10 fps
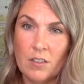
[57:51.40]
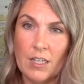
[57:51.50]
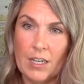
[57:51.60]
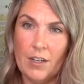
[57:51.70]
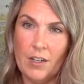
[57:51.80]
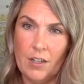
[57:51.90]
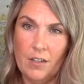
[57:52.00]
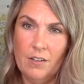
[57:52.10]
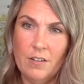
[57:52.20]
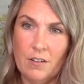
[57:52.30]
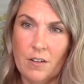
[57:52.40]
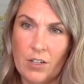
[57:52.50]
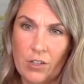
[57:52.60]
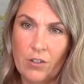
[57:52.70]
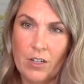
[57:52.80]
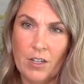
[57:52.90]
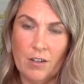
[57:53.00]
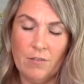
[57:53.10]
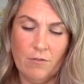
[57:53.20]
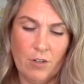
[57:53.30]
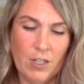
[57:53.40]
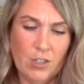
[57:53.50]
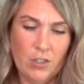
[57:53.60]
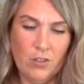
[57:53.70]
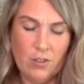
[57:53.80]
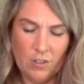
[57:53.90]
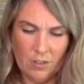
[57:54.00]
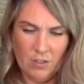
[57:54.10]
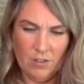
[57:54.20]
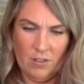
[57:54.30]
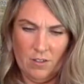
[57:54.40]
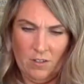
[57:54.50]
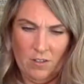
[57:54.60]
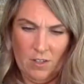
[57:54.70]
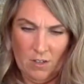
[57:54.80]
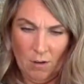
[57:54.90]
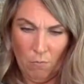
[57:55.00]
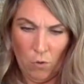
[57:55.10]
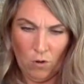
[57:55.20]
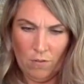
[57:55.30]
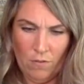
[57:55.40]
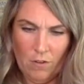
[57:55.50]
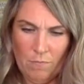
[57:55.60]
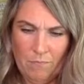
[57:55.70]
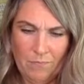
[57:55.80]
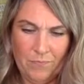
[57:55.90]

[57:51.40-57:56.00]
Annie, are you going to have grandchildren? More of them?